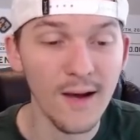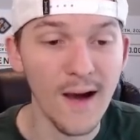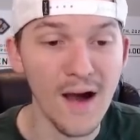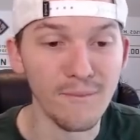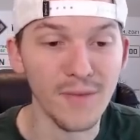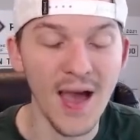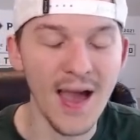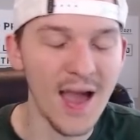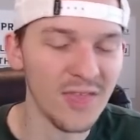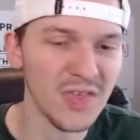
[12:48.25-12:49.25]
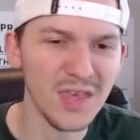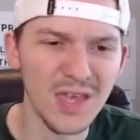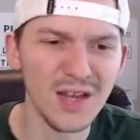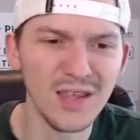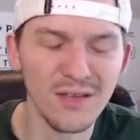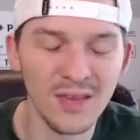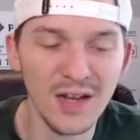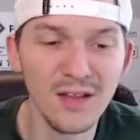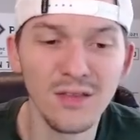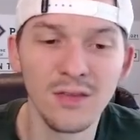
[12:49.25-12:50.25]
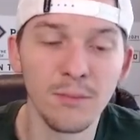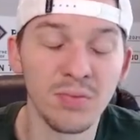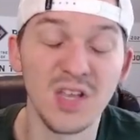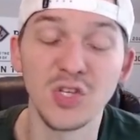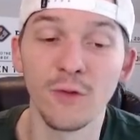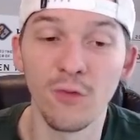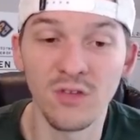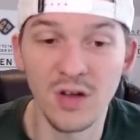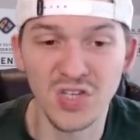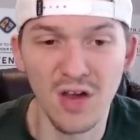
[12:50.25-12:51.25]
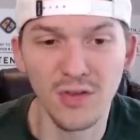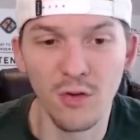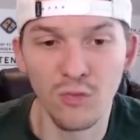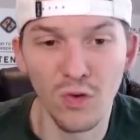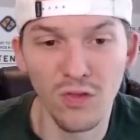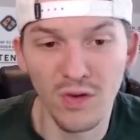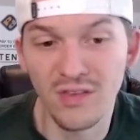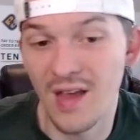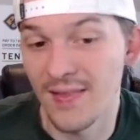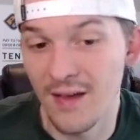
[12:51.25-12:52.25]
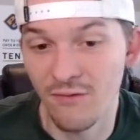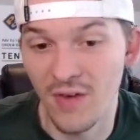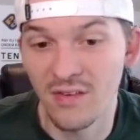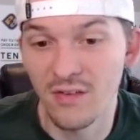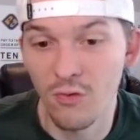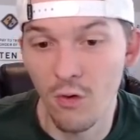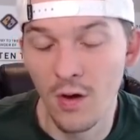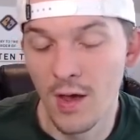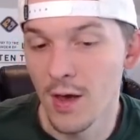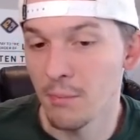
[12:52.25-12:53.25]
I think getting the potential for a touchdown, though, is one of the reasons I like fantasy score.